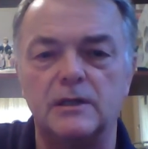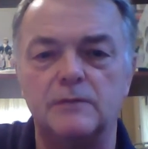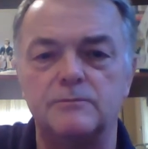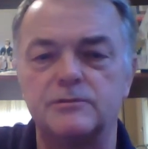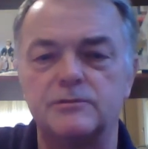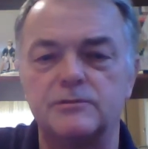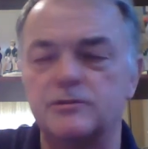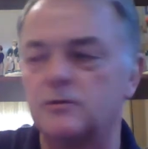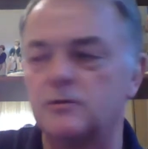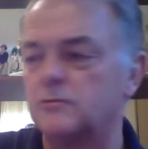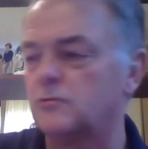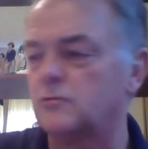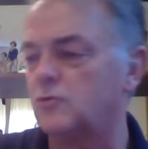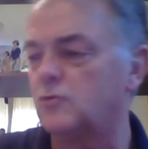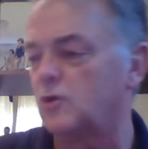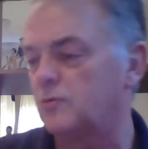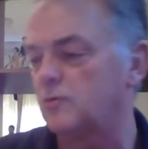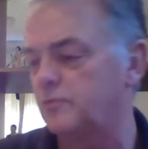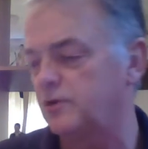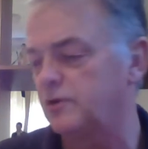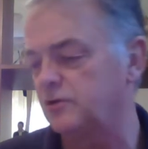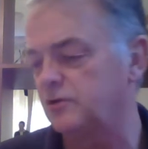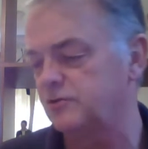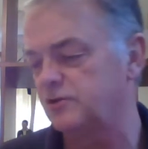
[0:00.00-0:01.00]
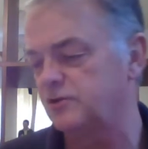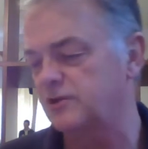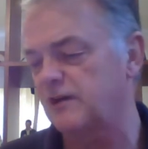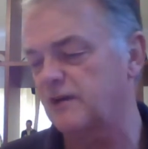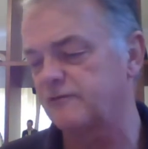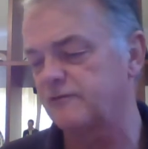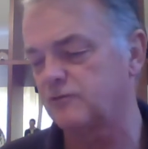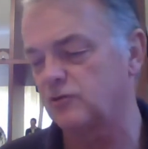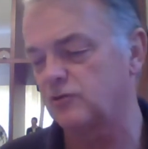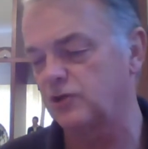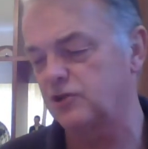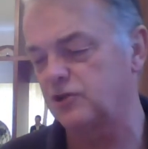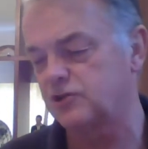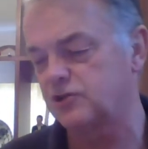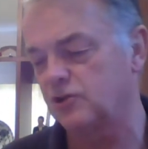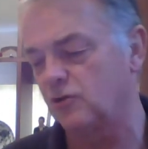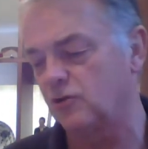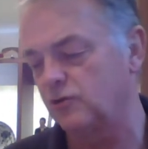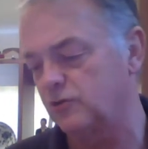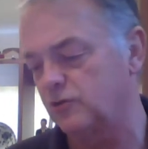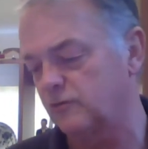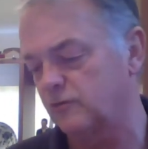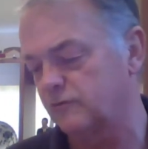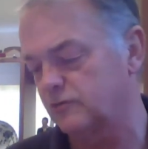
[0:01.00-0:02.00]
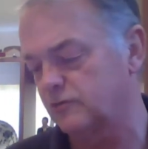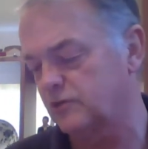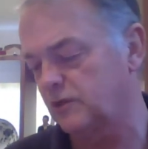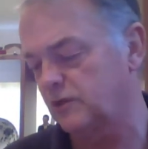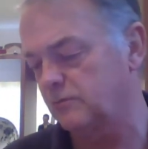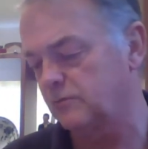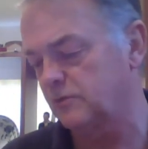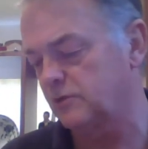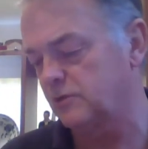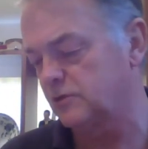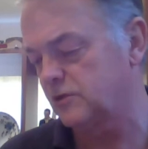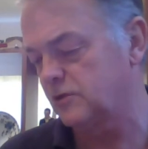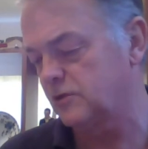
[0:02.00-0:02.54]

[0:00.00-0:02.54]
so I'm quite pleased. I haven't got it signed obviously, but